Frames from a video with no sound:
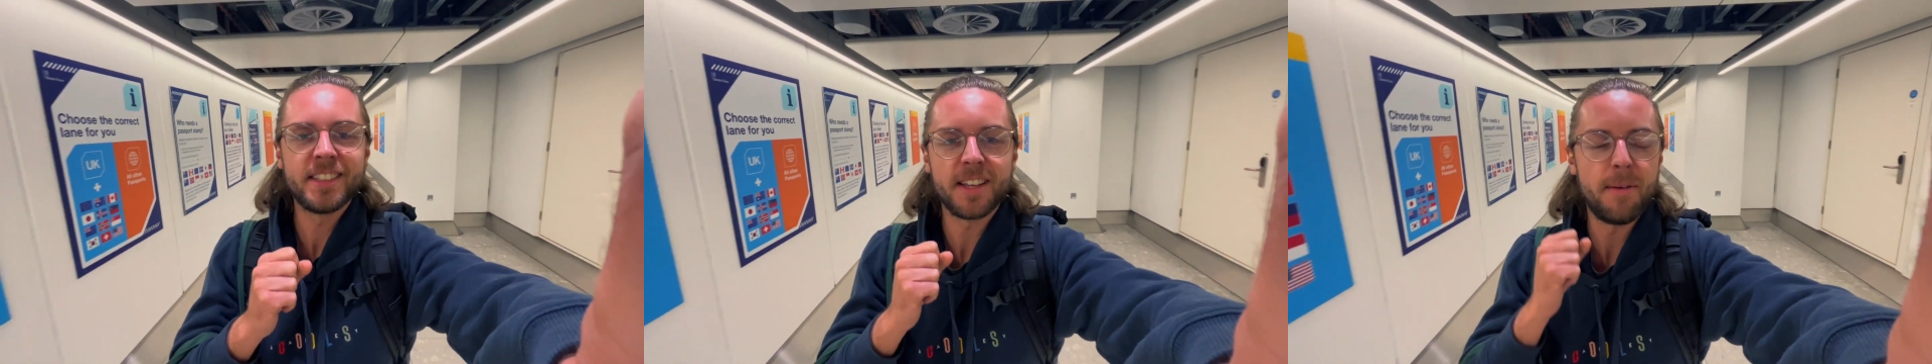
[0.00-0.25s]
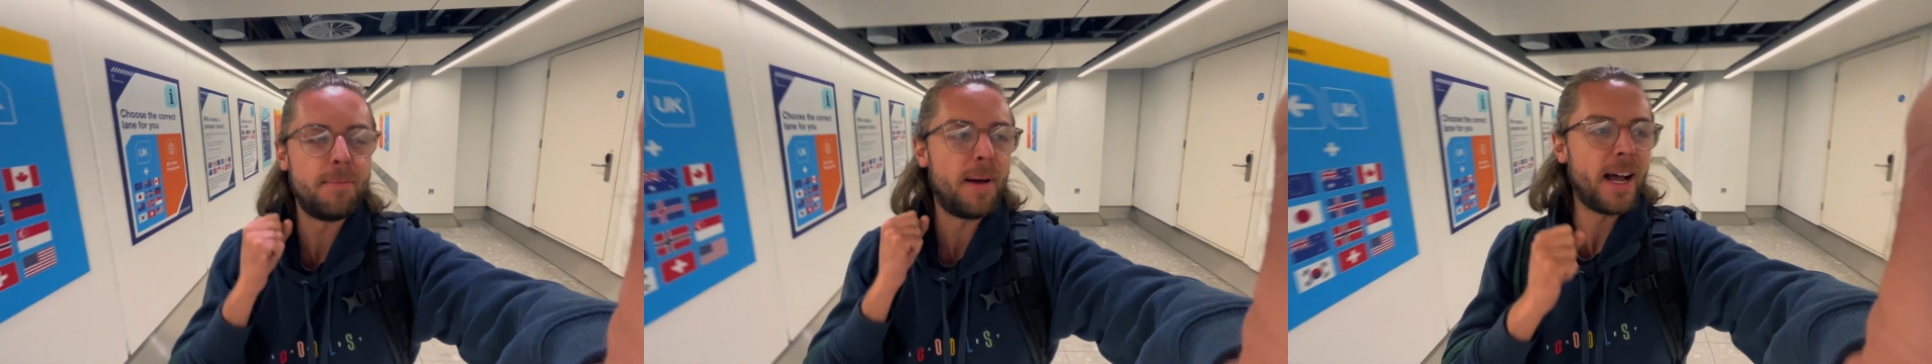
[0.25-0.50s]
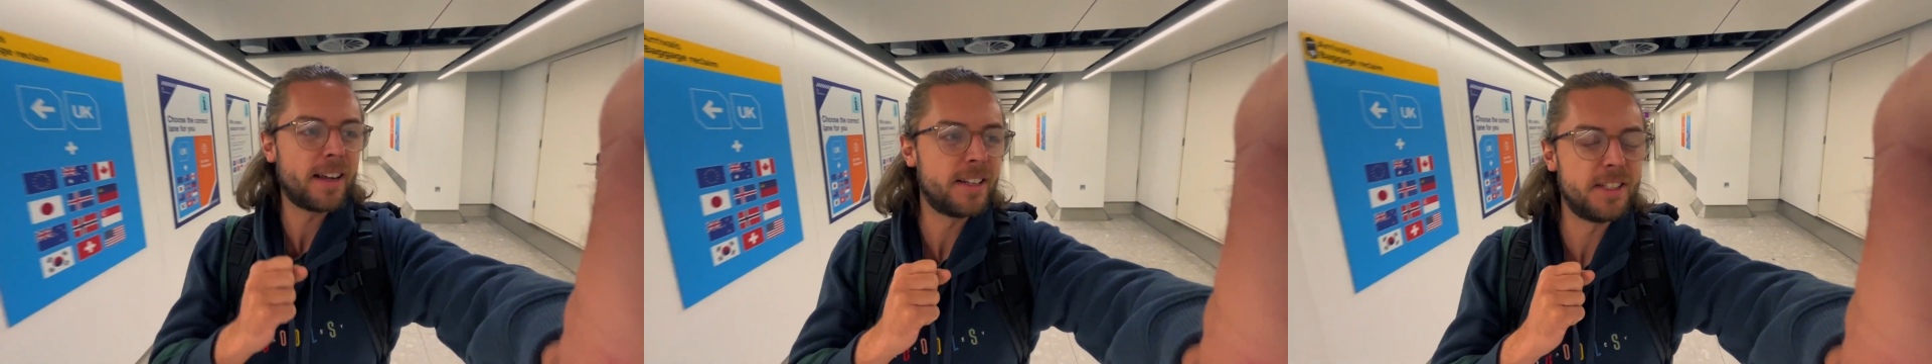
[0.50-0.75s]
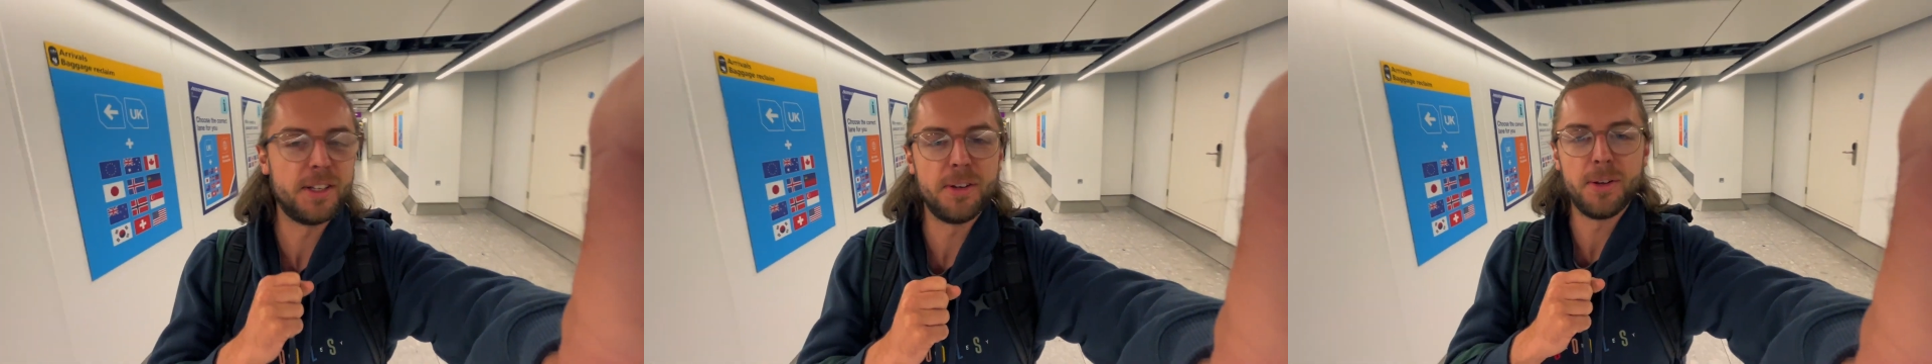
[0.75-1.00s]
back
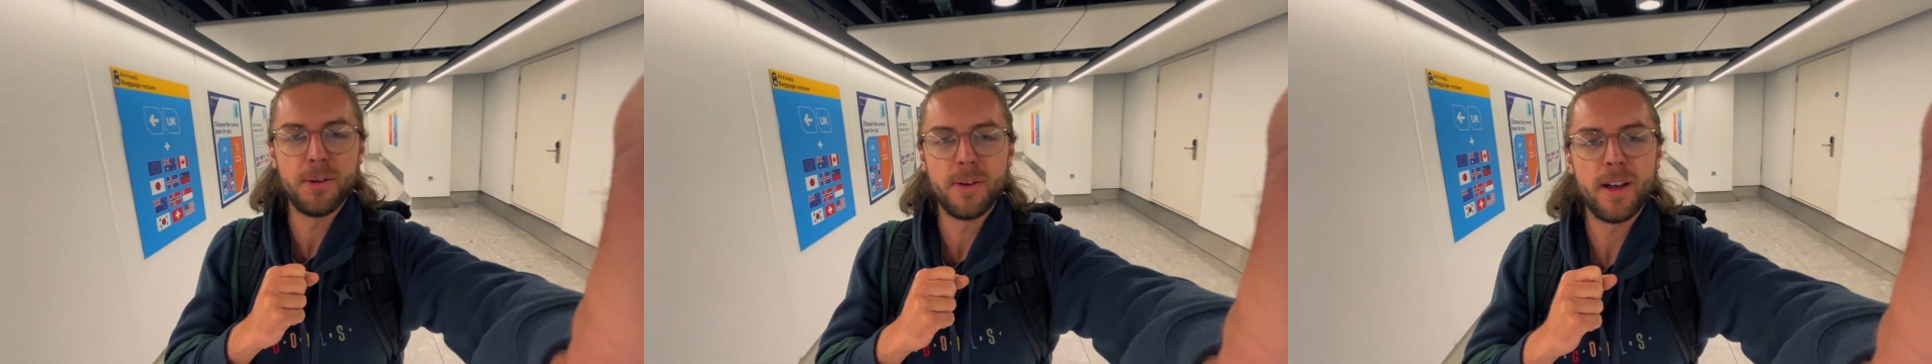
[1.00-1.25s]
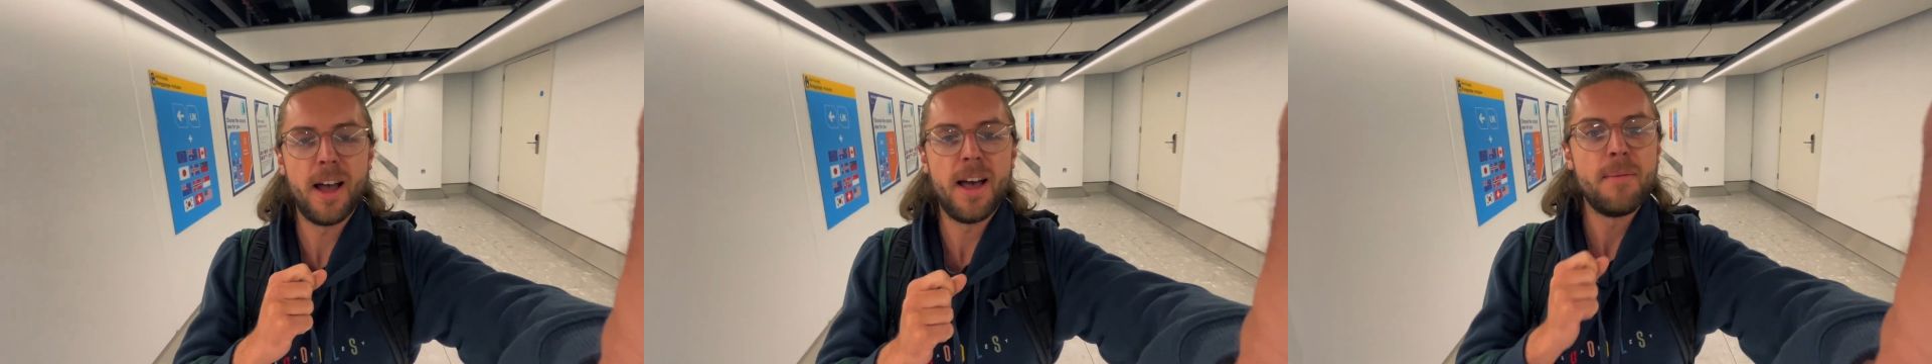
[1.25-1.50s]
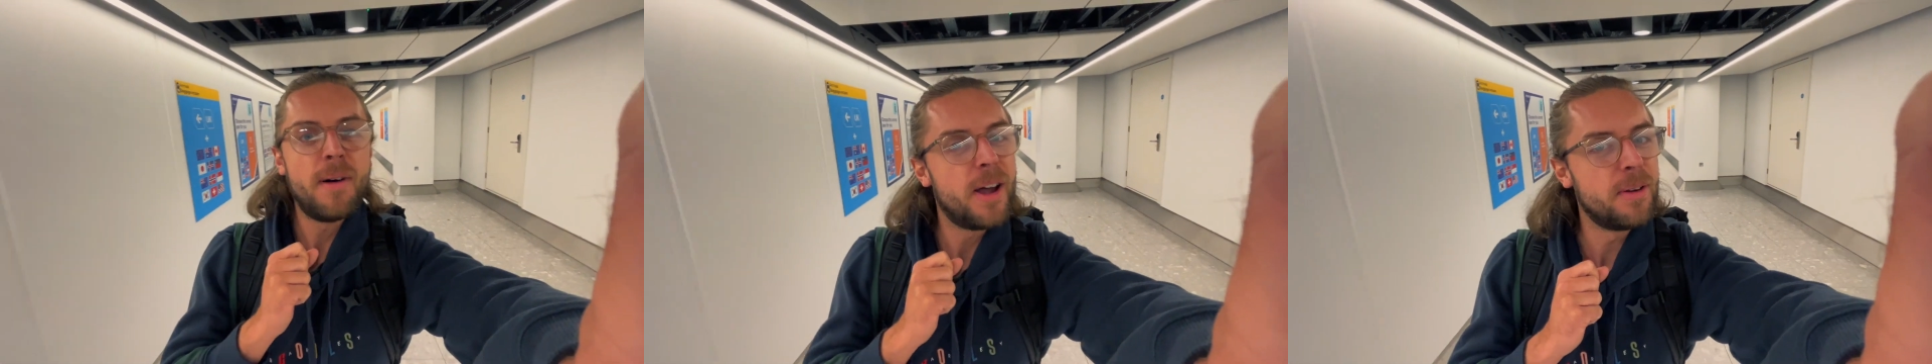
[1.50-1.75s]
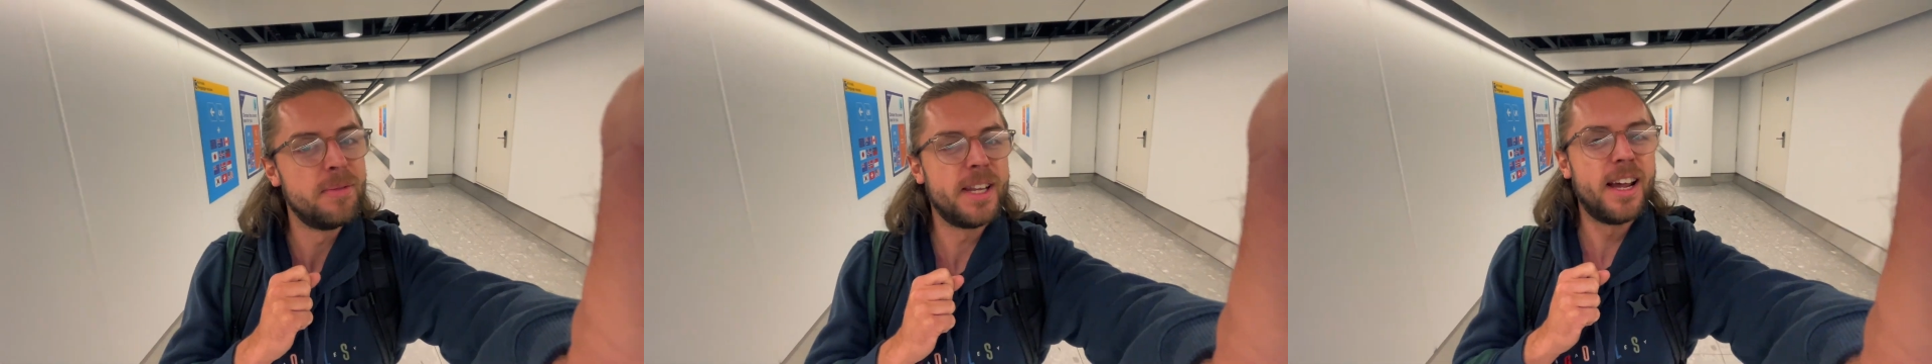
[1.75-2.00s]
to my
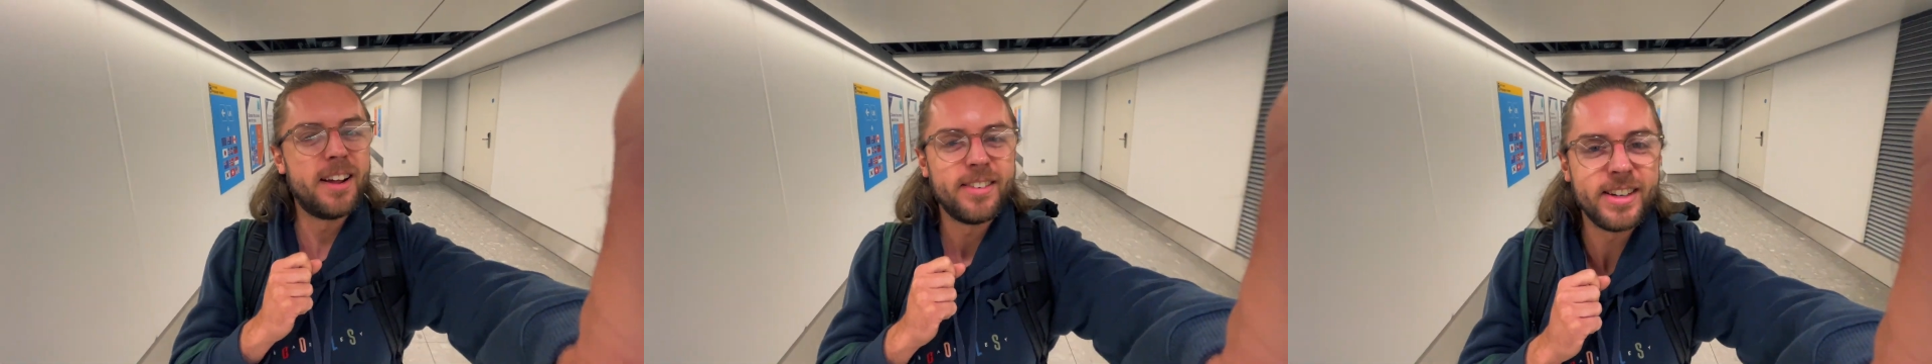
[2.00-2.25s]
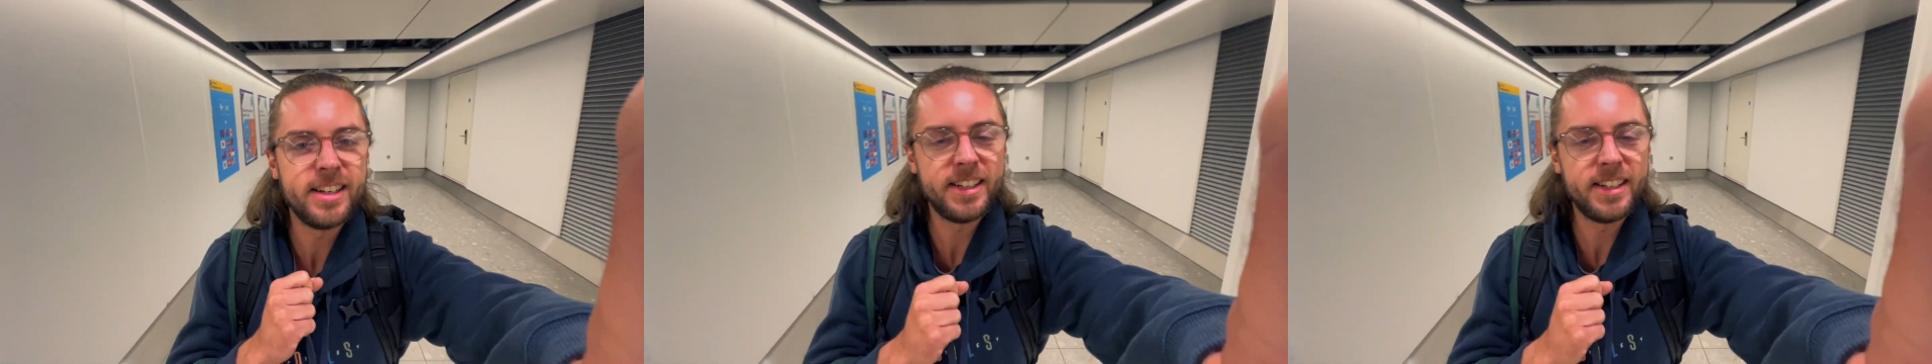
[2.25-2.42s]
hometown.